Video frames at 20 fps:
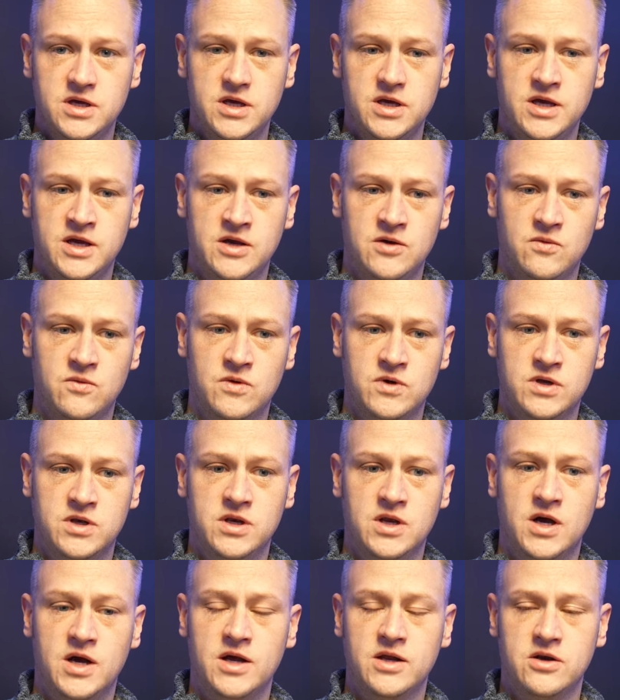it would
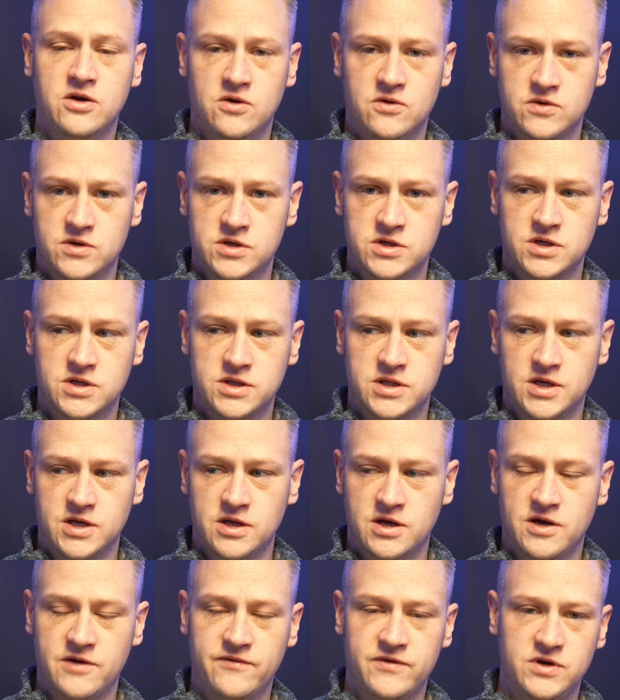not know to shut that
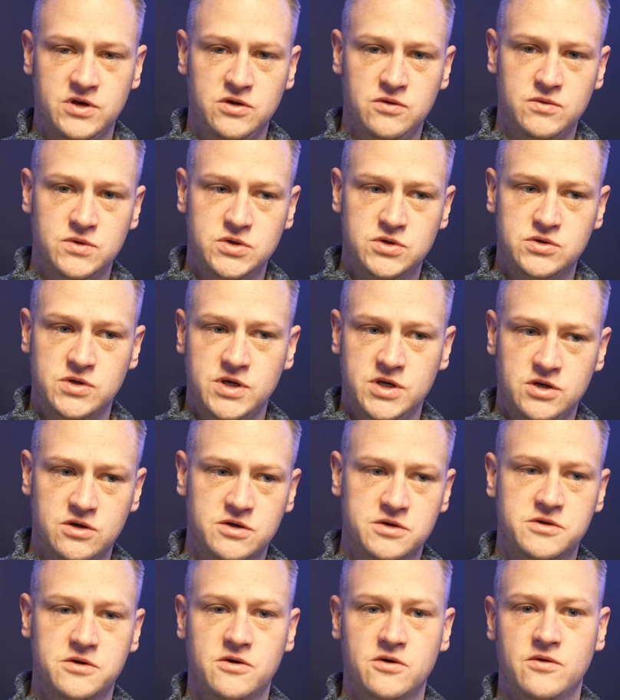off, and you would drain your
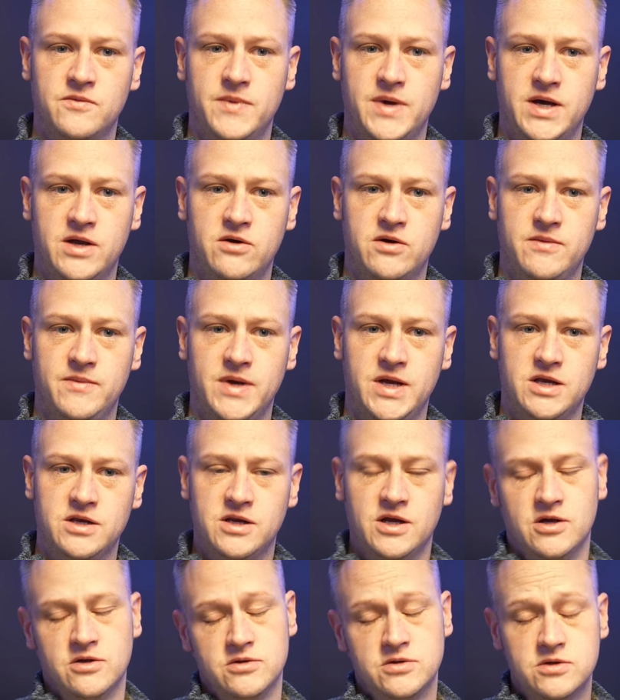external battery bank
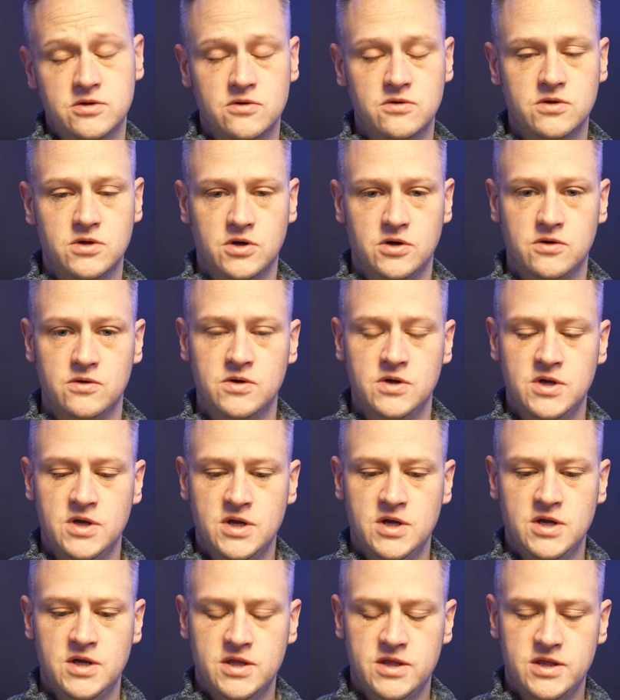down so low
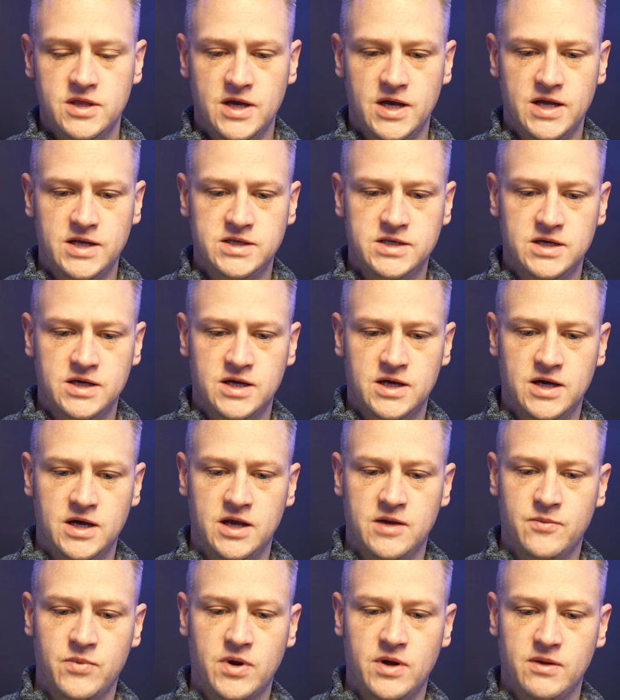that uh,
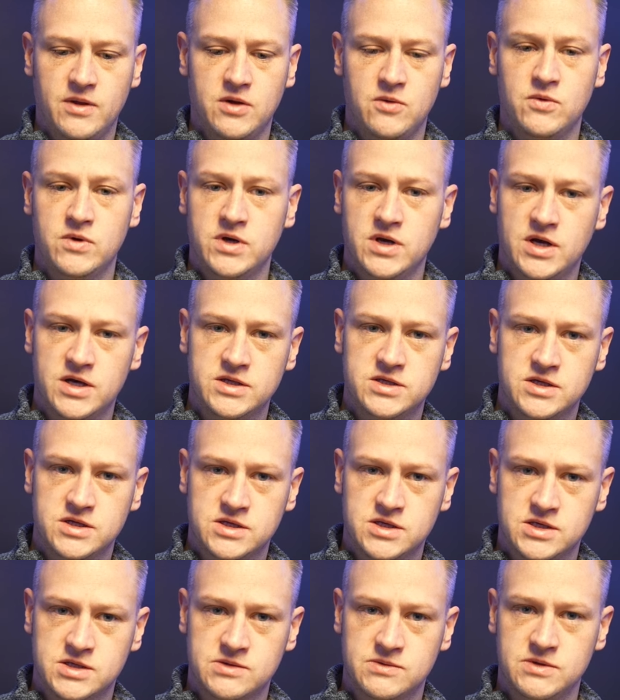it probably would not
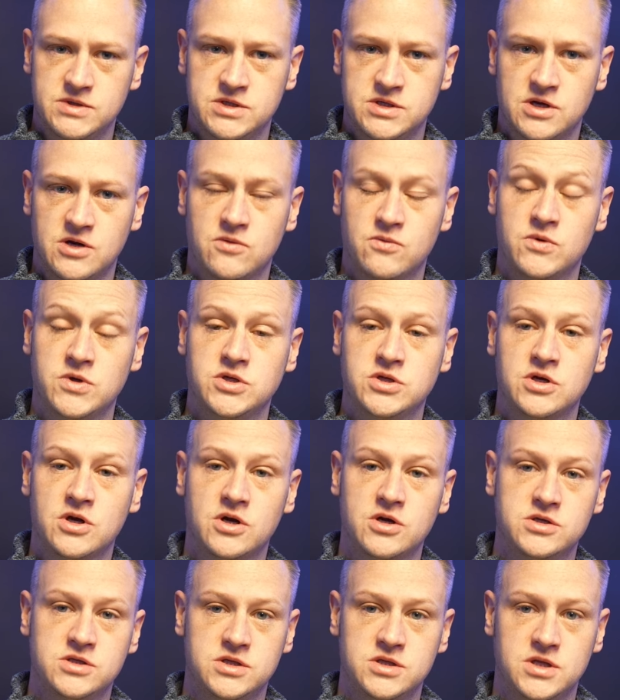successfully start
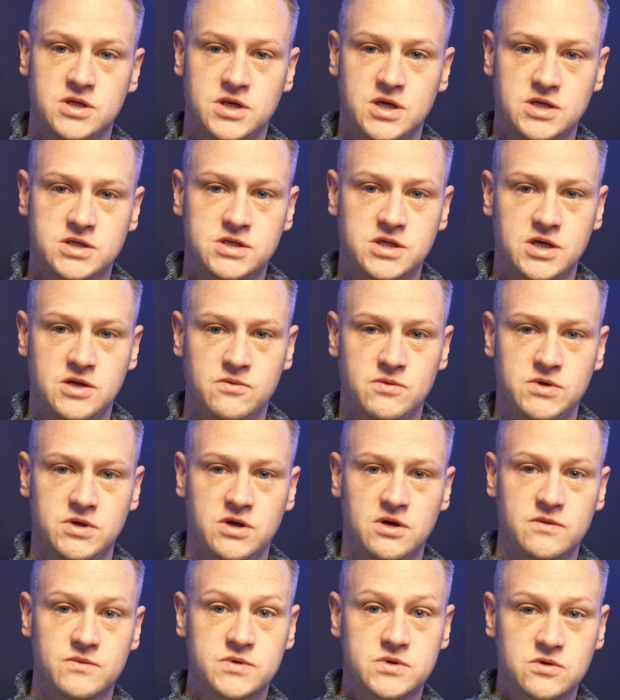recharging the next day when you
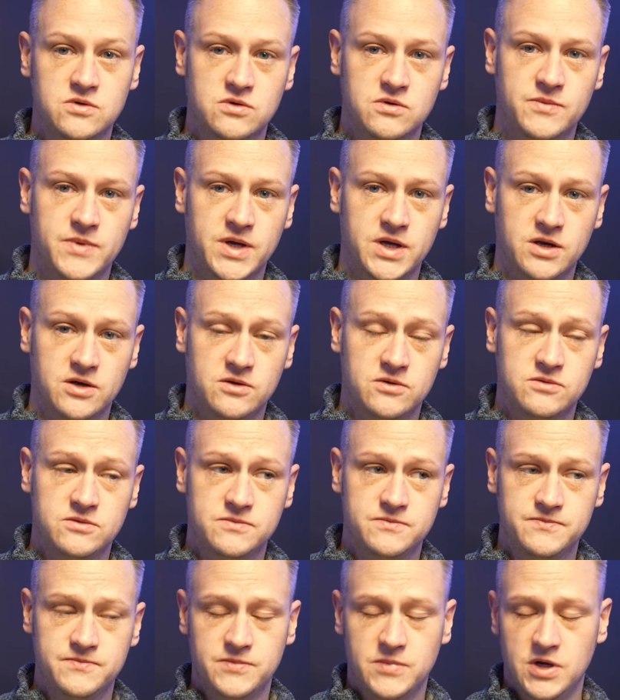have solar panel
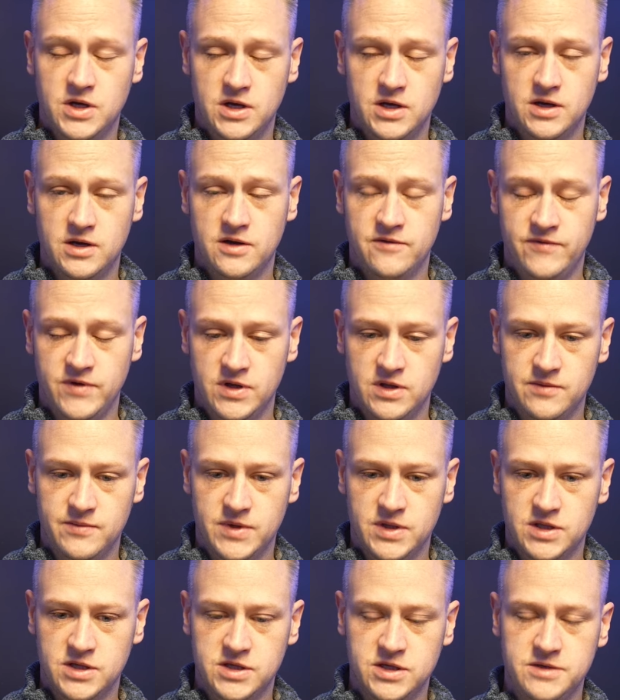uh,
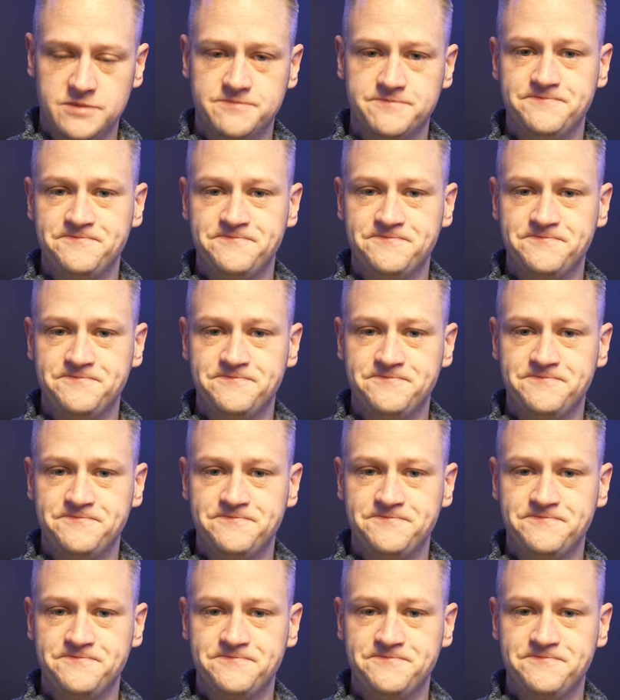availability.